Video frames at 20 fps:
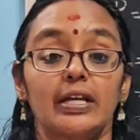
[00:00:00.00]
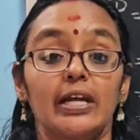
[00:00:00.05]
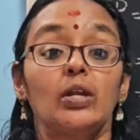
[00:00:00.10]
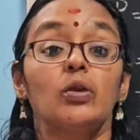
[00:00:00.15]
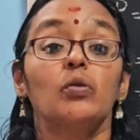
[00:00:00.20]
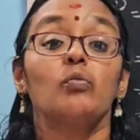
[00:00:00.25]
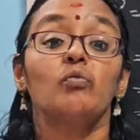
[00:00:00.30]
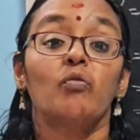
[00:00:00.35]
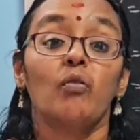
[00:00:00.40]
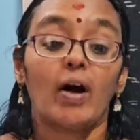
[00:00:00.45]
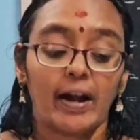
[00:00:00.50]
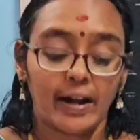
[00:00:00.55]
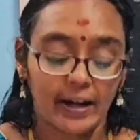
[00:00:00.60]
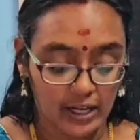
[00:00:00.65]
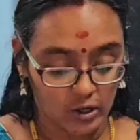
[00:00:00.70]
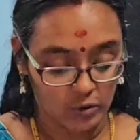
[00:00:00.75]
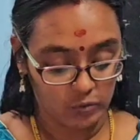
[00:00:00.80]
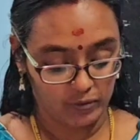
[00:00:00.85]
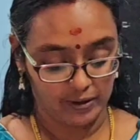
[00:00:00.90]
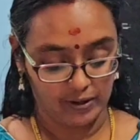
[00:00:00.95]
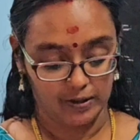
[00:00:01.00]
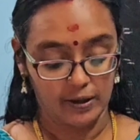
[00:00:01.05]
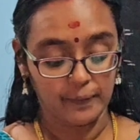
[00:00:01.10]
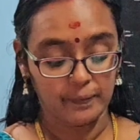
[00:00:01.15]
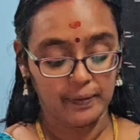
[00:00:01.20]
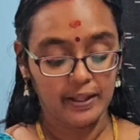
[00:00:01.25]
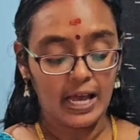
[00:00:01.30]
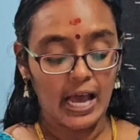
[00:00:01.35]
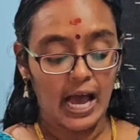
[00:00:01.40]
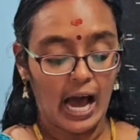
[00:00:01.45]
in 1 hour
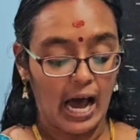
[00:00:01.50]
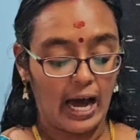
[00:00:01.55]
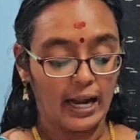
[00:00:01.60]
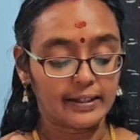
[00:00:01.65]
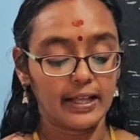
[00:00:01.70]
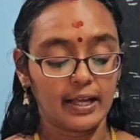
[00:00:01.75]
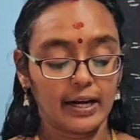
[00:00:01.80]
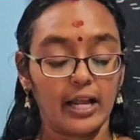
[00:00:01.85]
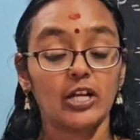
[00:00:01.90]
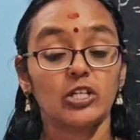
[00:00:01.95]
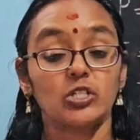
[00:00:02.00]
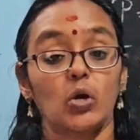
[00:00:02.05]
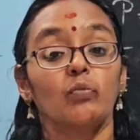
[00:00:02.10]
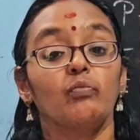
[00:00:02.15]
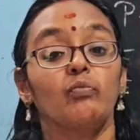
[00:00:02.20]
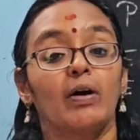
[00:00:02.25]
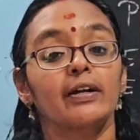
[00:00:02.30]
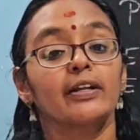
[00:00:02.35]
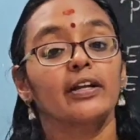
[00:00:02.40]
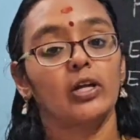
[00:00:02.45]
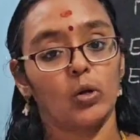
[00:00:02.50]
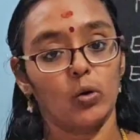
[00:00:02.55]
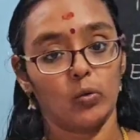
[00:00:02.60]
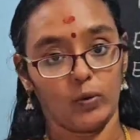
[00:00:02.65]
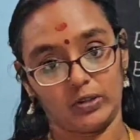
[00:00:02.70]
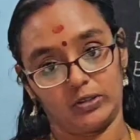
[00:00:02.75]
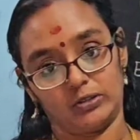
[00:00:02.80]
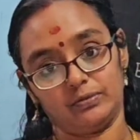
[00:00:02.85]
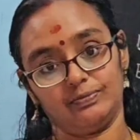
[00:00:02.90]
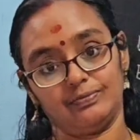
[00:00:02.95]
at the rate of 1
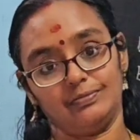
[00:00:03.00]
kilowatt.